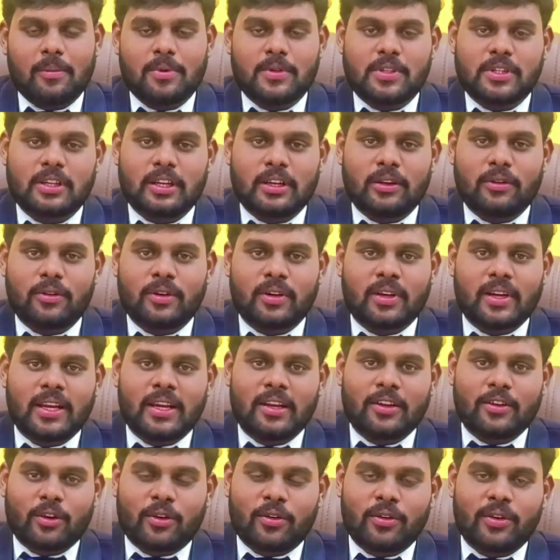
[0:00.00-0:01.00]

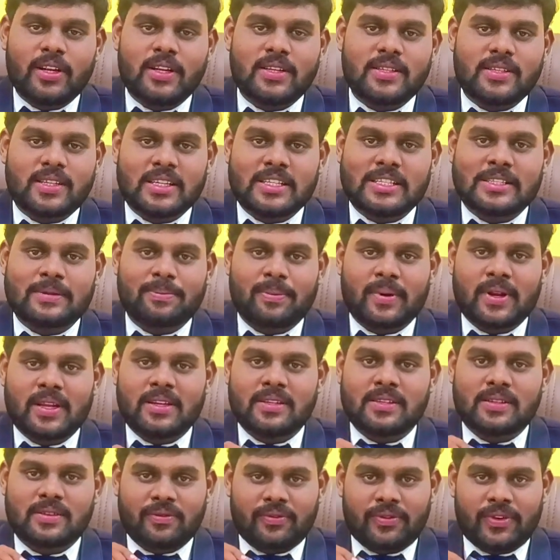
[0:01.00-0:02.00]
absolutely 26
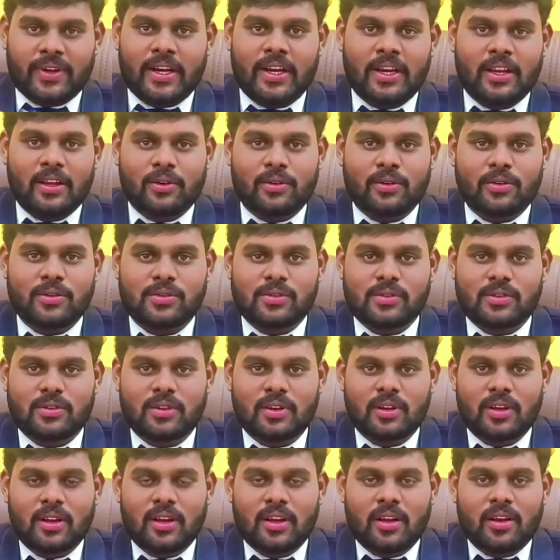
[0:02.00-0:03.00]
plus videos
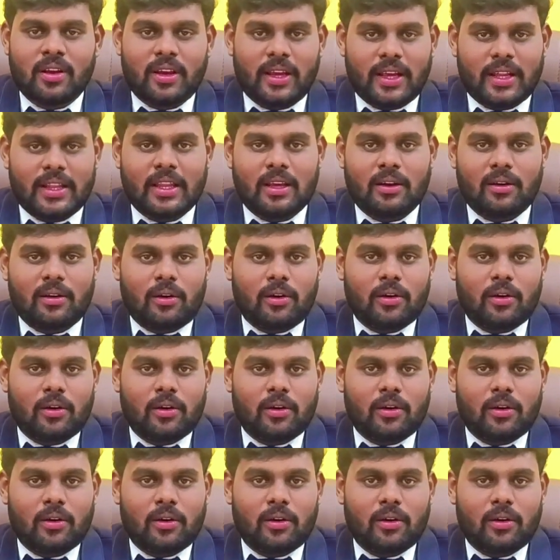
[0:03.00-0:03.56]
in the